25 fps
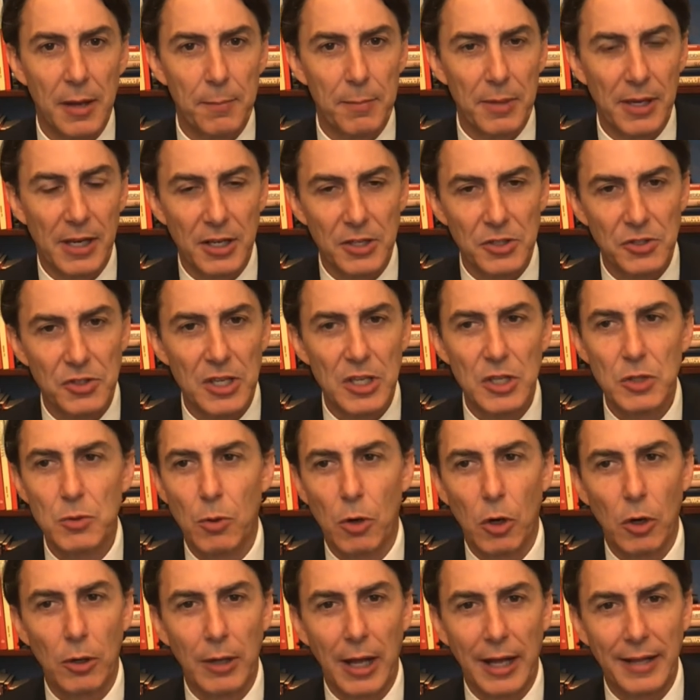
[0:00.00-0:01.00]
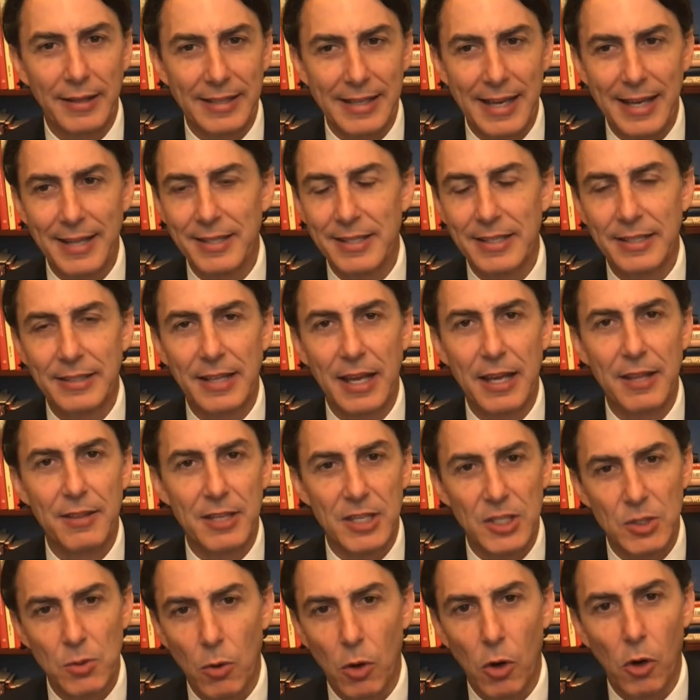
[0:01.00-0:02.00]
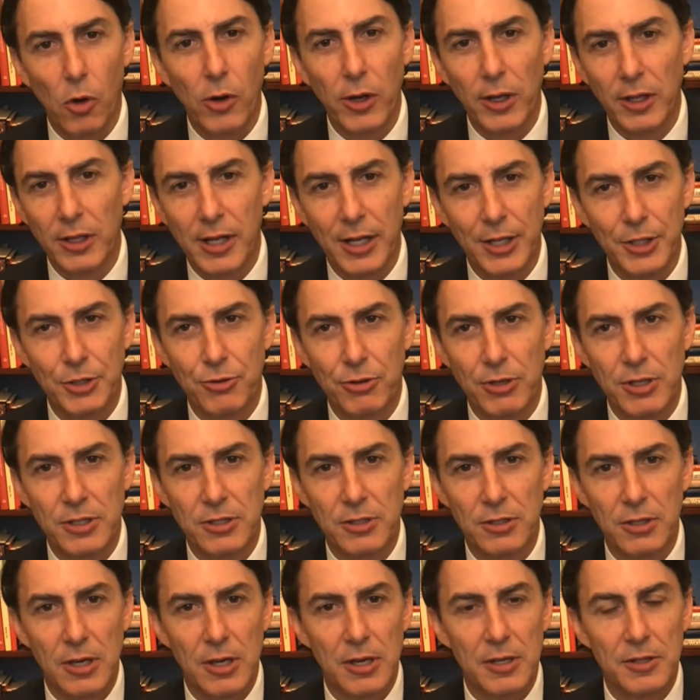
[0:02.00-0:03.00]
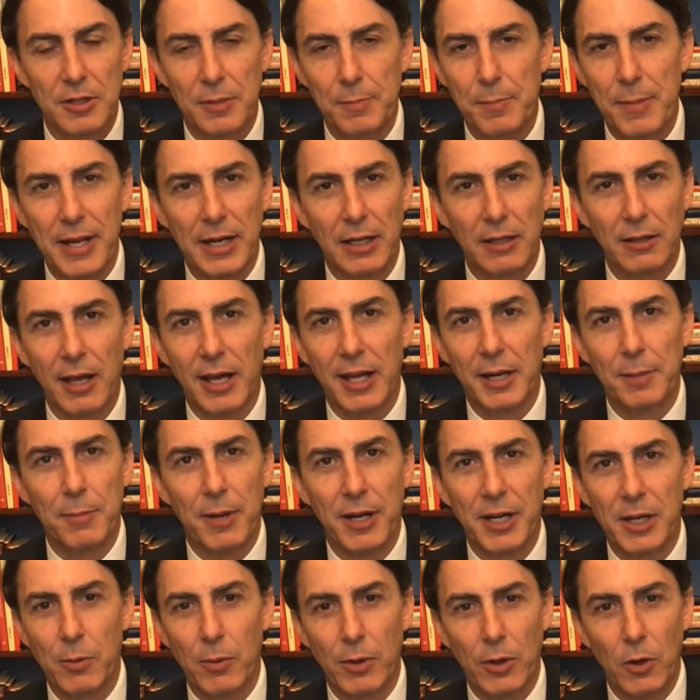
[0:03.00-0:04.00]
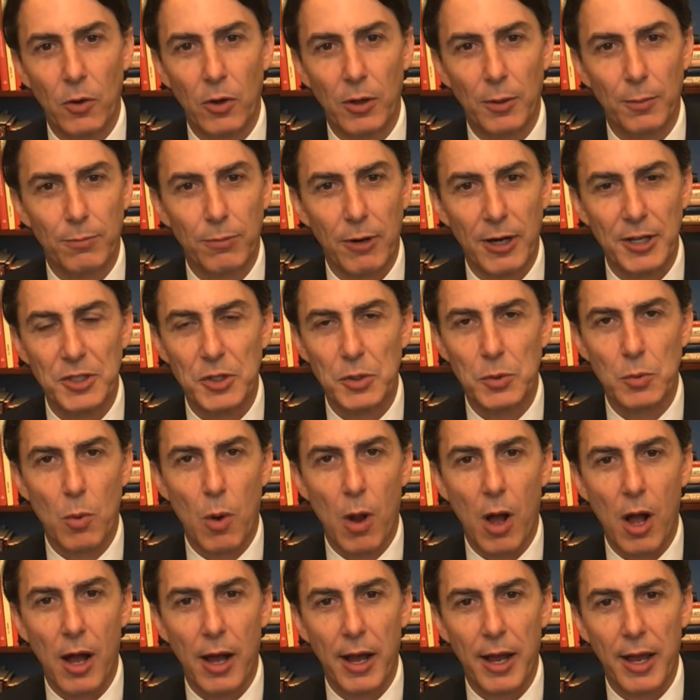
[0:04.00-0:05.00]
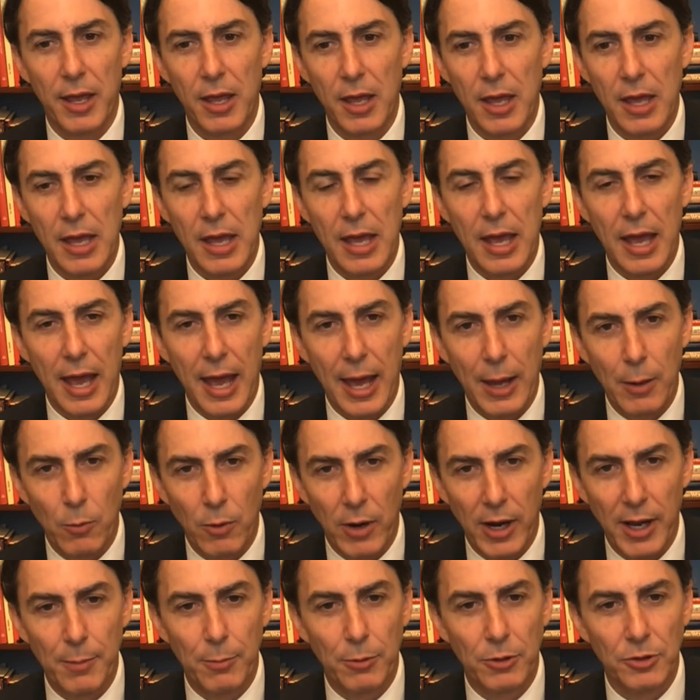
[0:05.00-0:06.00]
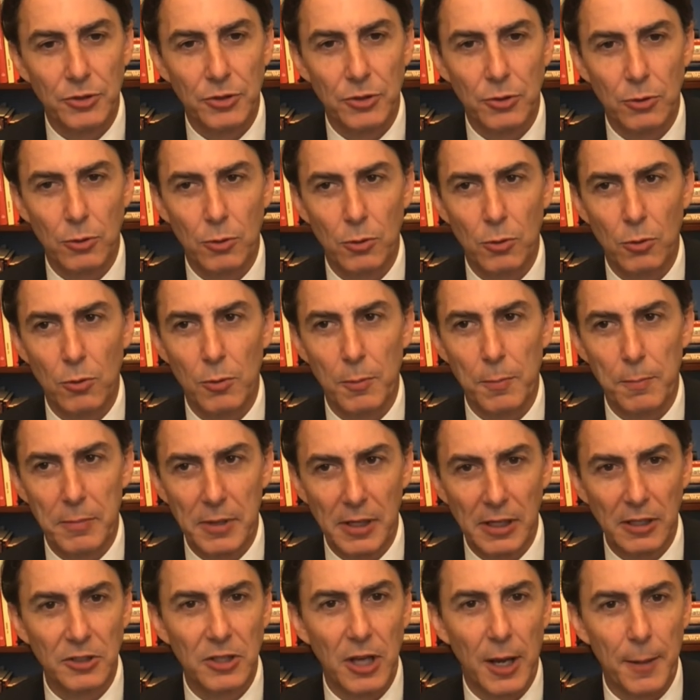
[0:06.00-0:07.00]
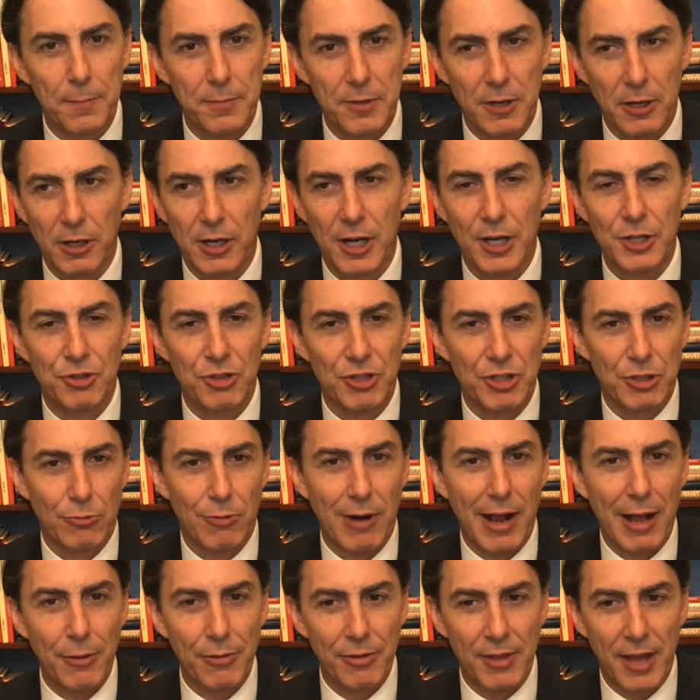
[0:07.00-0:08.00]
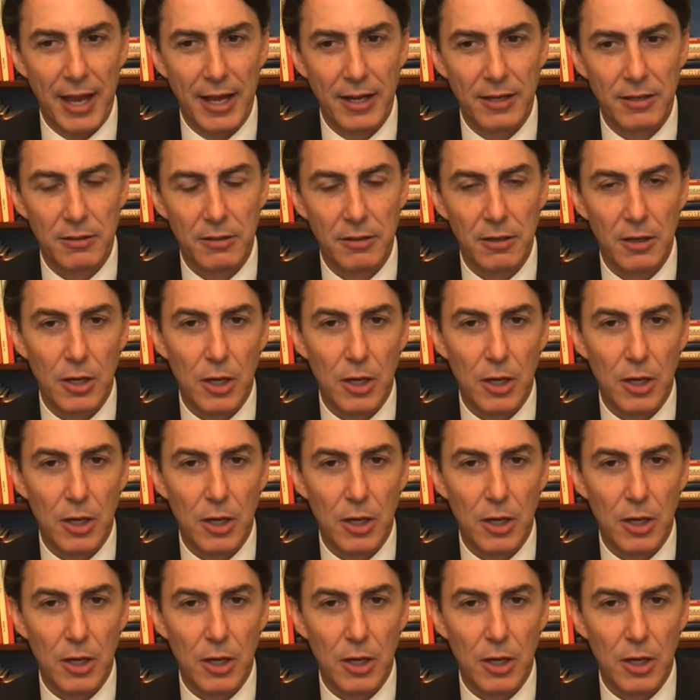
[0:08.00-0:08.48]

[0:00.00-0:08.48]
Because these were, at the end of the day, these were oil countries that made a lot of money when oil prices were high and were able to build up their countries around that,